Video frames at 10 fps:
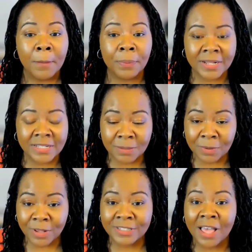
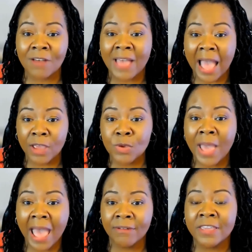principles of how you
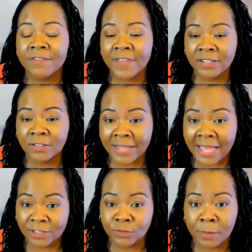have effective
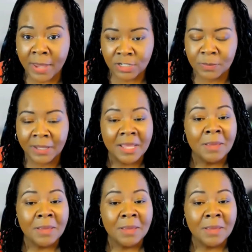classroom management.